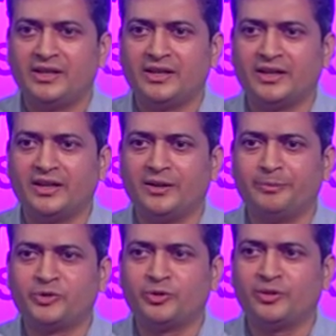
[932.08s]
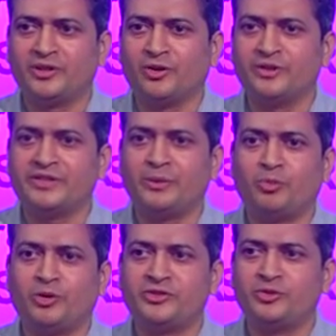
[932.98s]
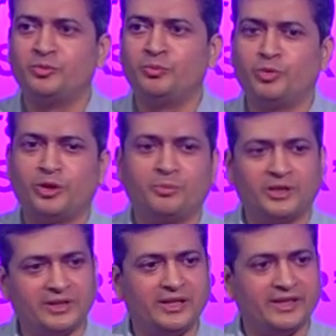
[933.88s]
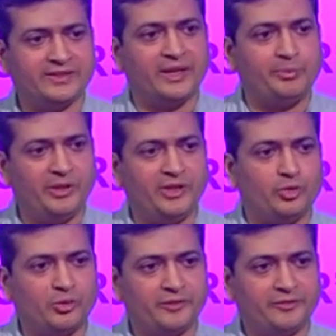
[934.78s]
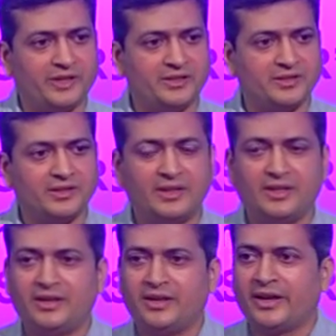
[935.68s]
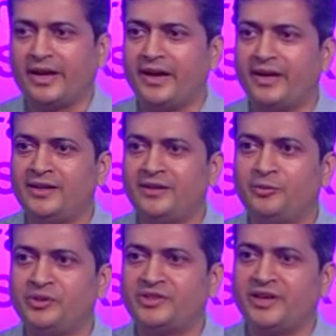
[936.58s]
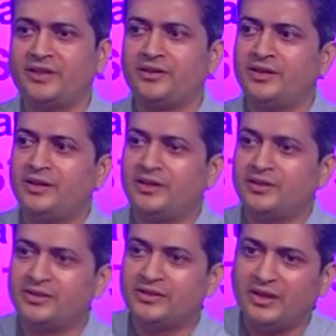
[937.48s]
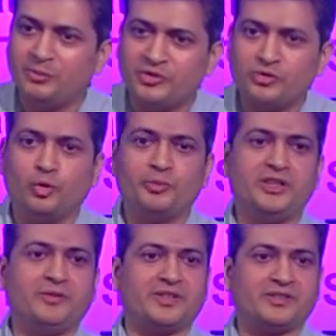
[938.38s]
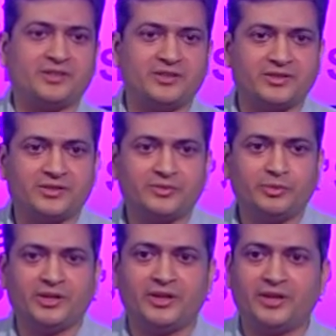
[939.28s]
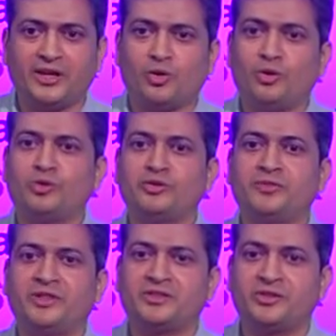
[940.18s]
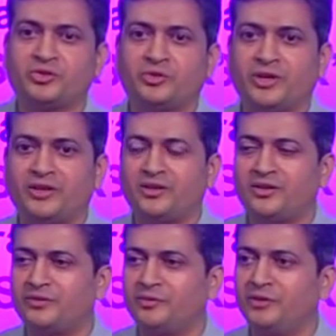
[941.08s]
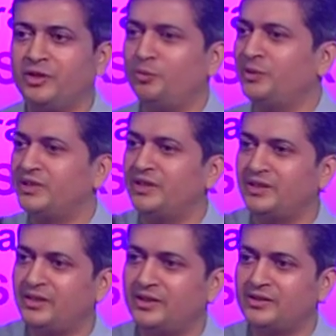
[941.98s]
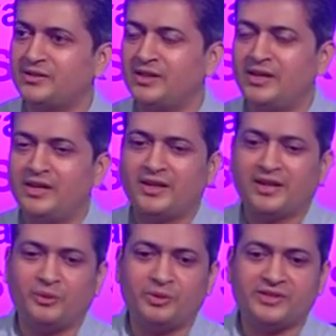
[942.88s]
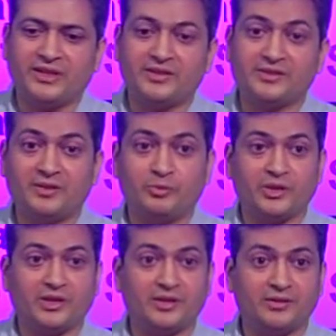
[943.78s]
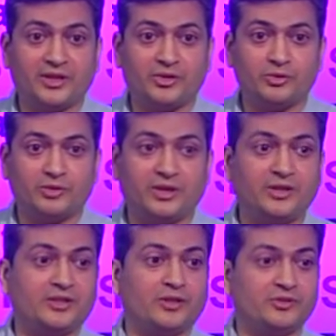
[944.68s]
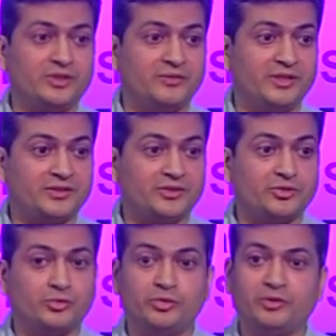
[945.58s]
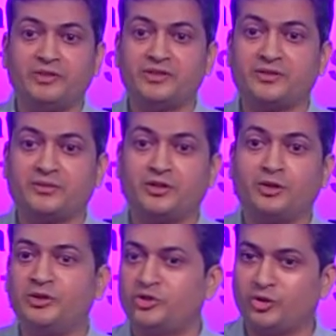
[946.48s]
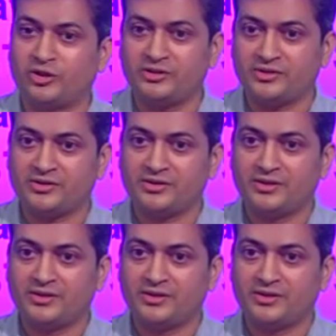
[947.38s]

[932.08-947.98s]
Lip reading: So the concept was you put a monthly SIP into our funds, and we said, since there'll be so many investors, we can take all those investors together. We went to Bajaj Allianz and we said, listen, we can get you 100,000 investors, so you give us term insurance